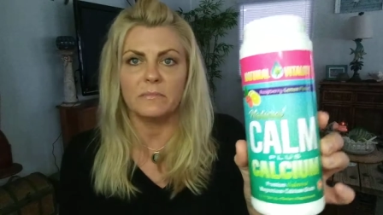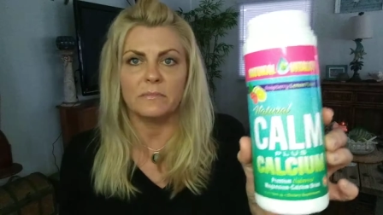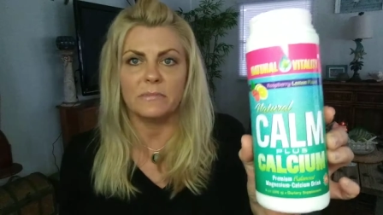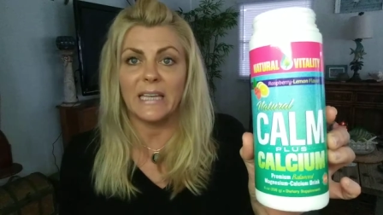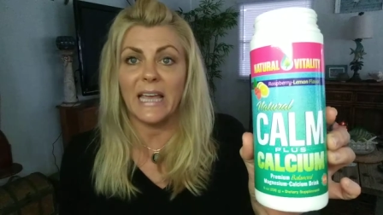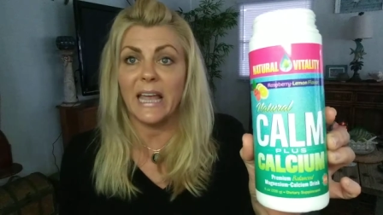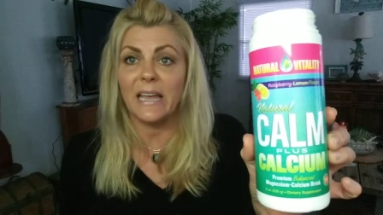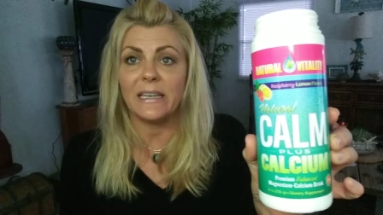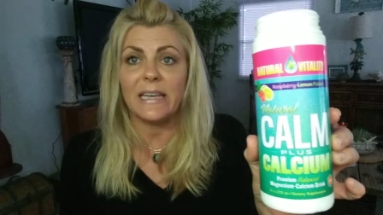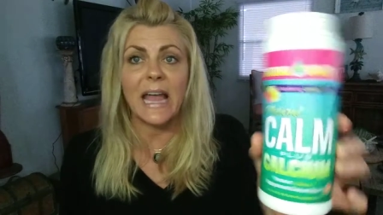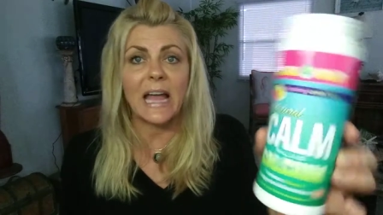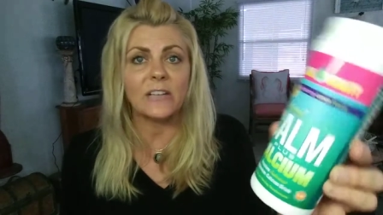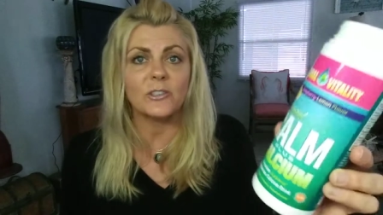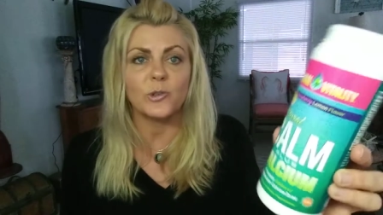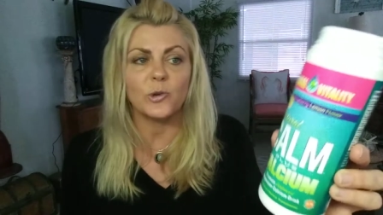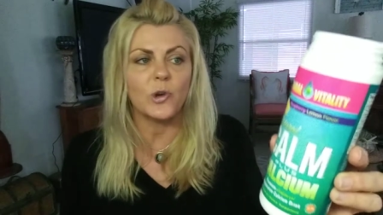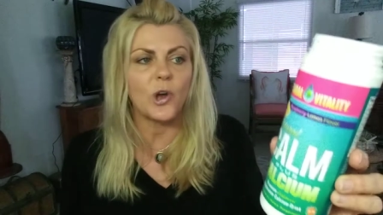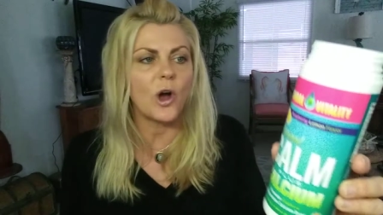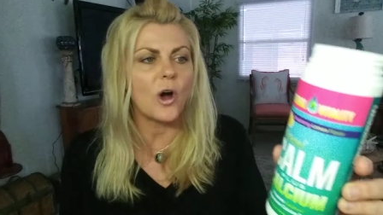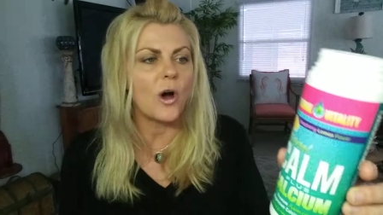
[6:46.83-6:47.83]
again,
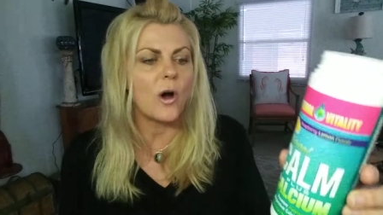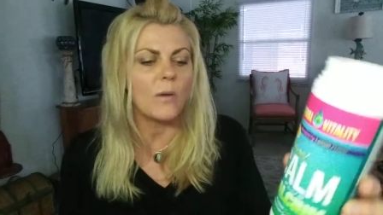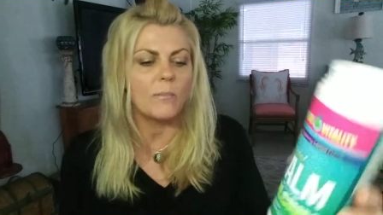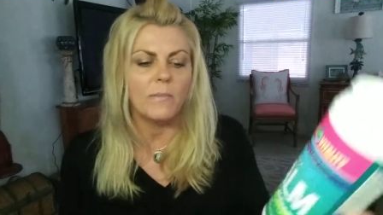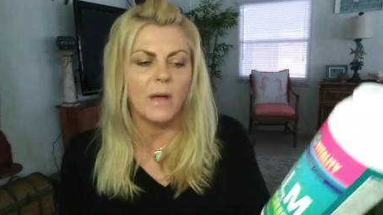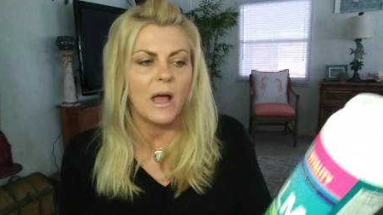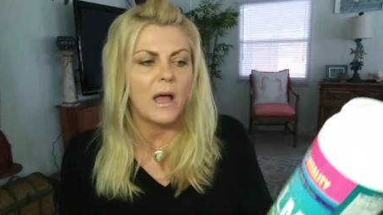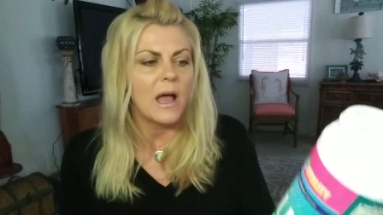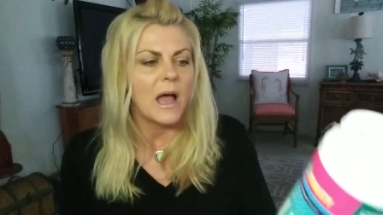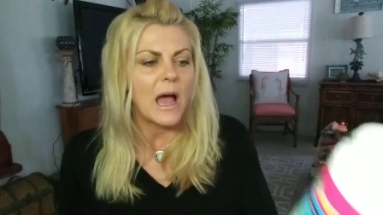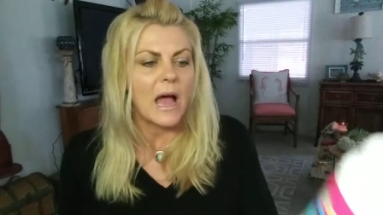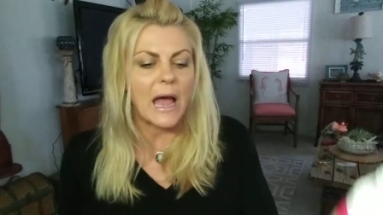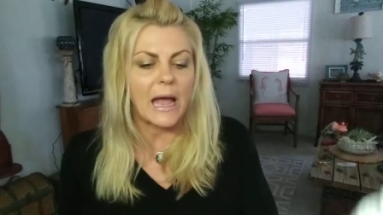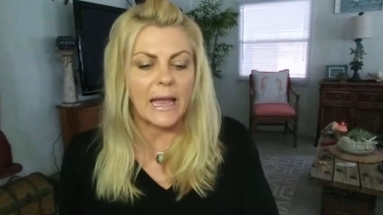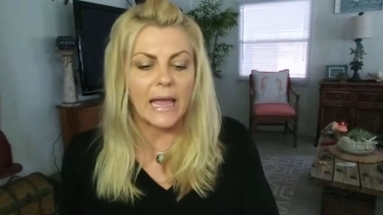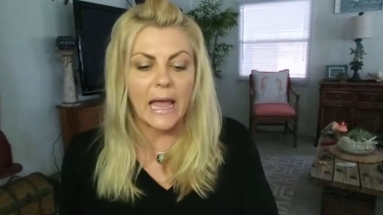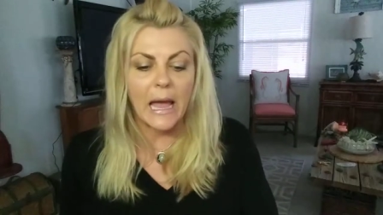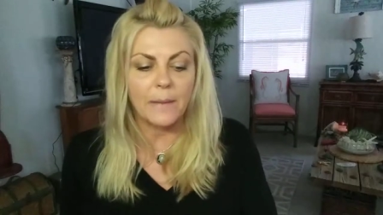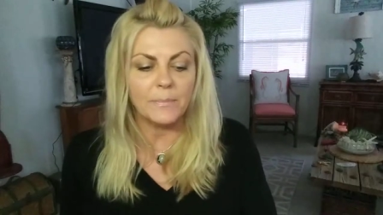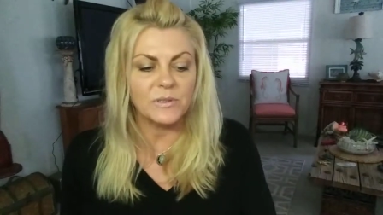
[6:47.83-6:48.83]
Natural Calm,
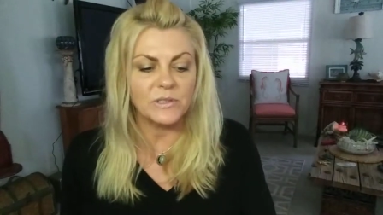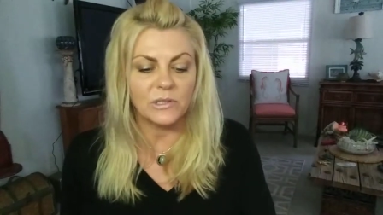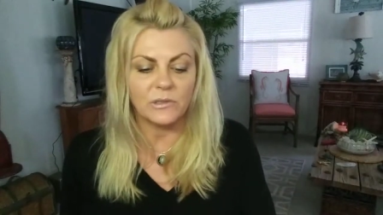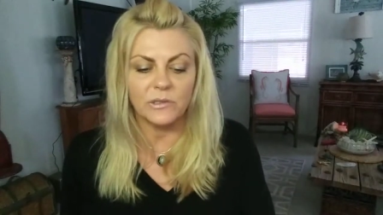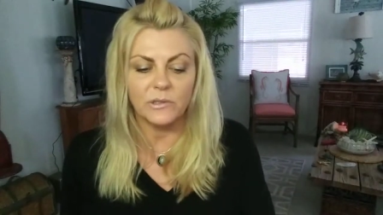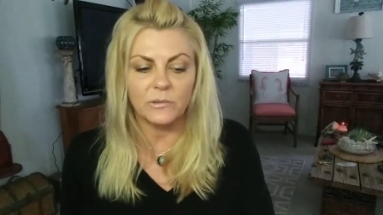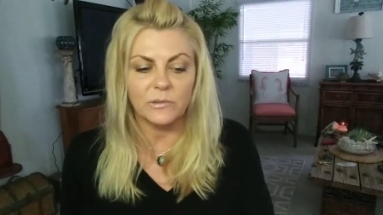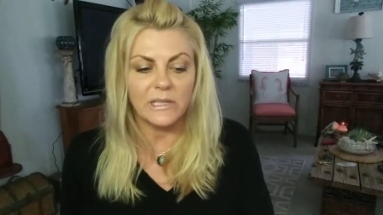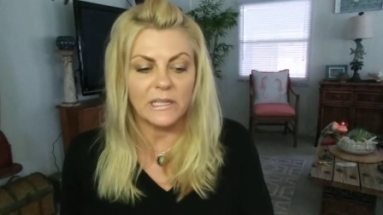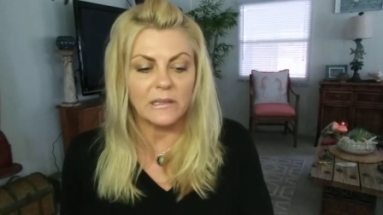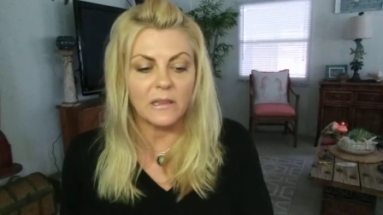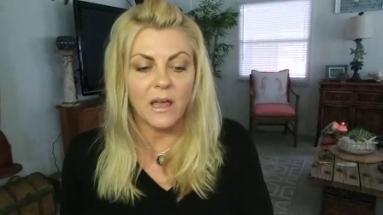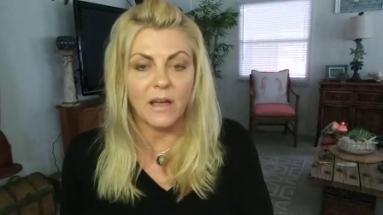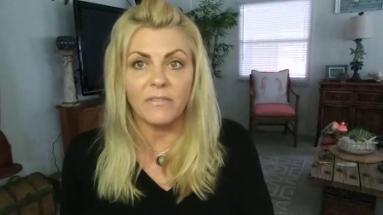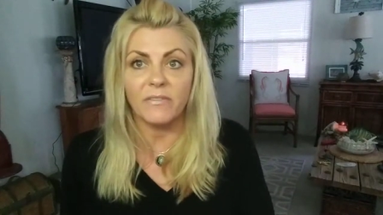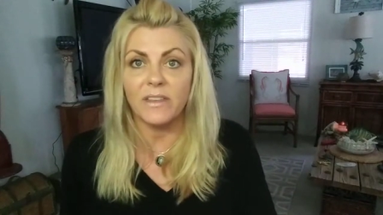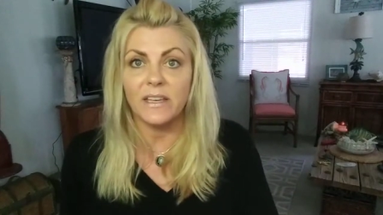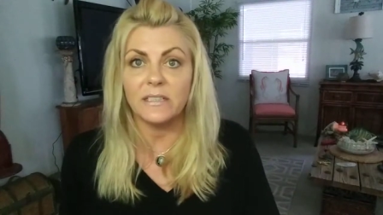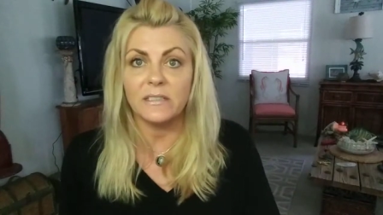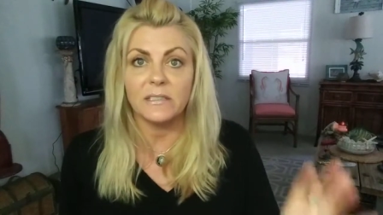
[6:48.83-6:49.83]
I absolutely
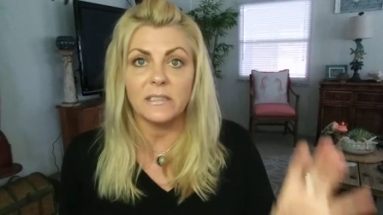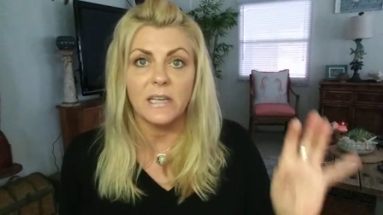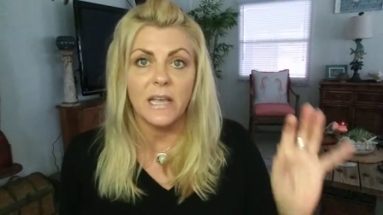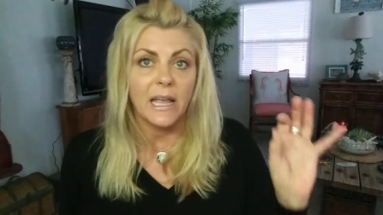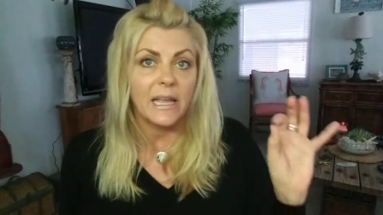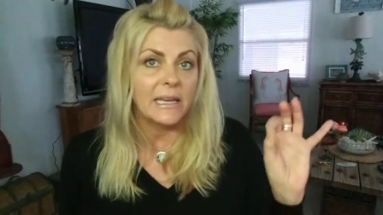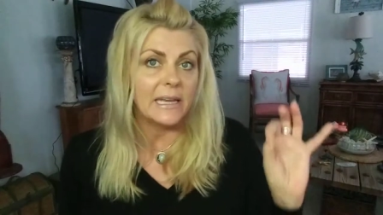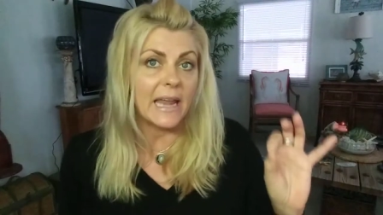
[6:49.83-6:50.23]
love this.